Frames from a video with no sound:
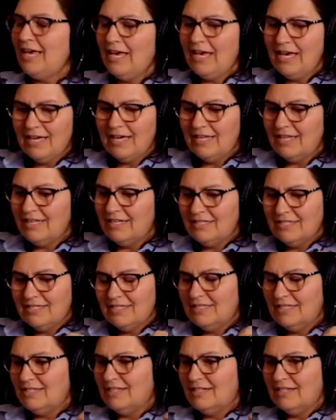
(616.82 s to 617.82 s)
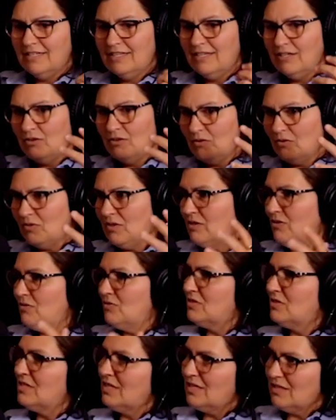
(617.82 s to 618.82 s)
And, then
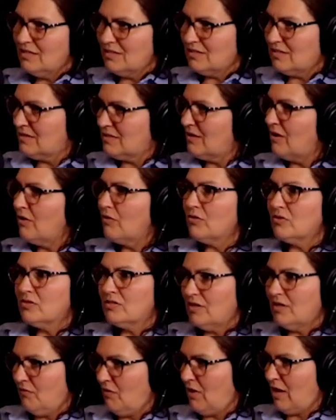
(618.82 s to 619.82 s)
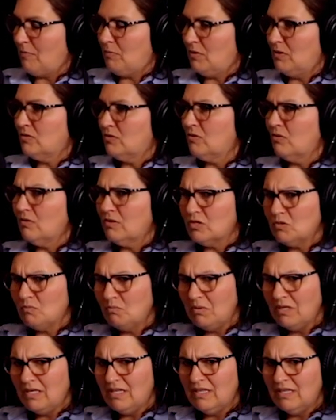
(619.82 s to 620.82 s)
you see this other stuff happen. So there's
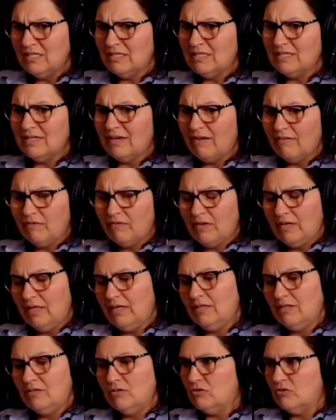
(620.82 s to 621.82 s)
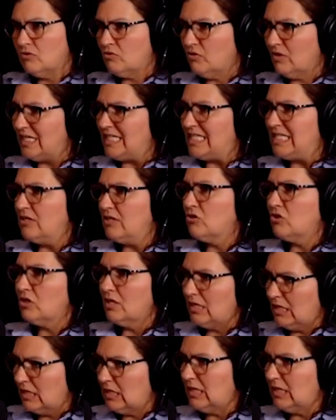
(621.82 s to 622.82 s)
been this definite
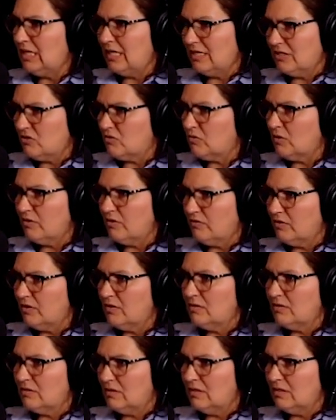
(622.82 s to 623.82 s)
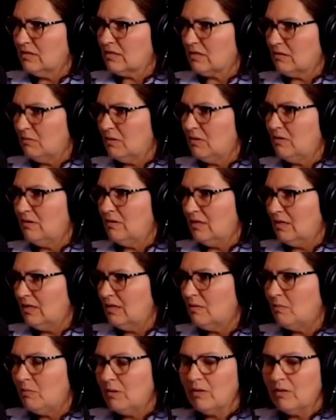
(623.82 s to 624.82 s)
transition in the last 12 years in this community
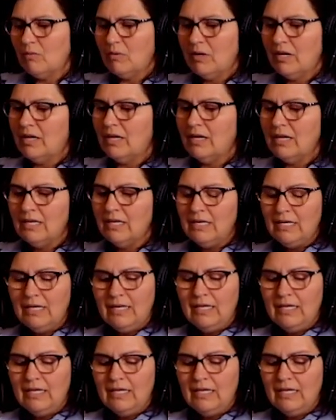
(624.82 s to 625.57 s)
in a big way.